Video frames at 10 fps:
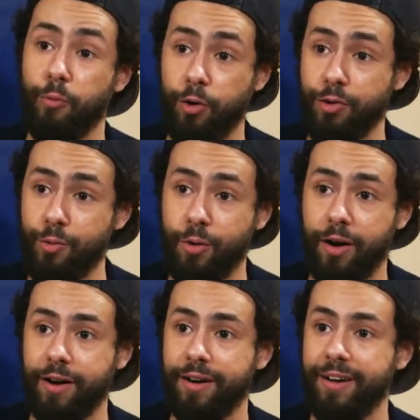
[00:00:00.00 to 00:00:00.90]
where you
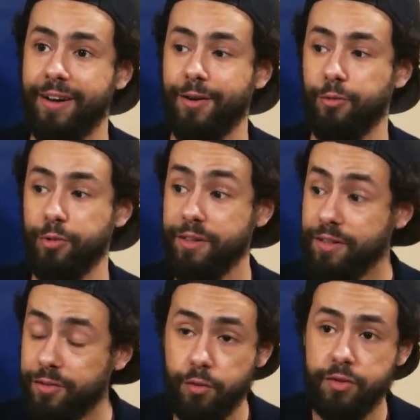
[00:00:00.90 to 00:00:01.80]
are
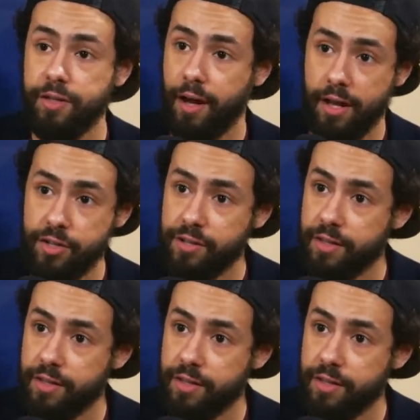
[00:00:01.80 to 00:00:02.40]
really socially conscious,